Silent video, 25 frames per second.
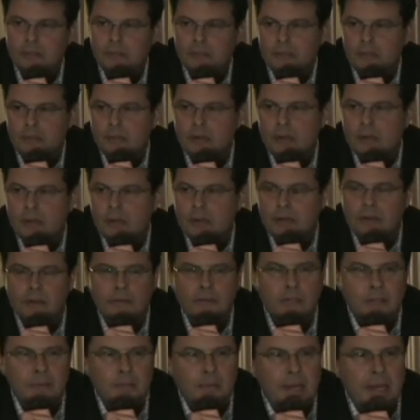of Iran
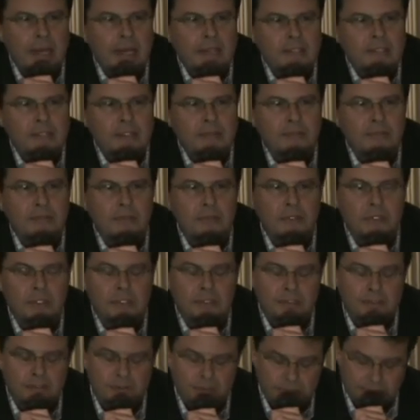over the past few
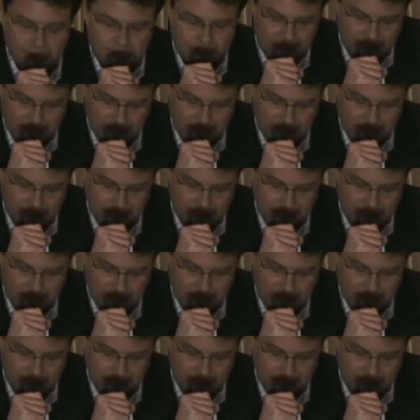years.